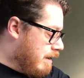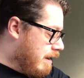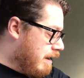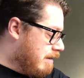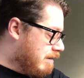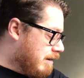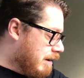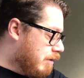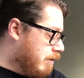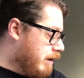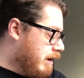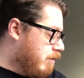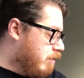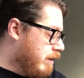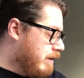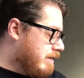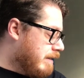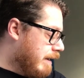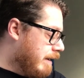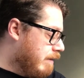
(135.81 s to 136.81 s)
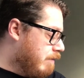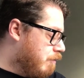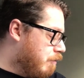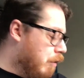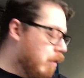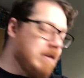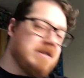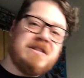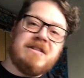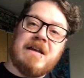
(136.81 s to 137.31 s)
is currently retailing
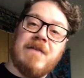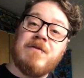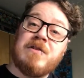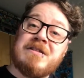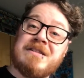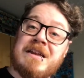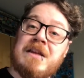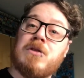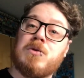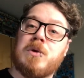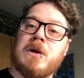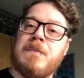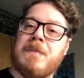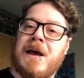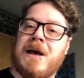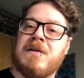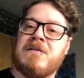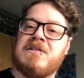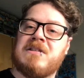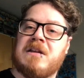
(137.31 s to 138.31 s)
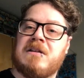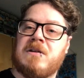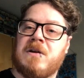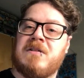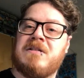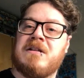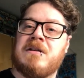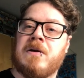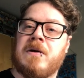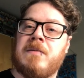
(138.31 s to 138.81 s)
for
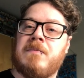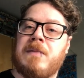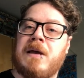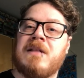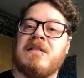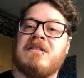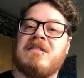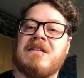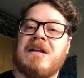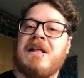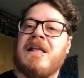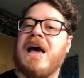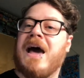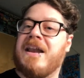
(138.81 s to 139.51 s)
£73.99,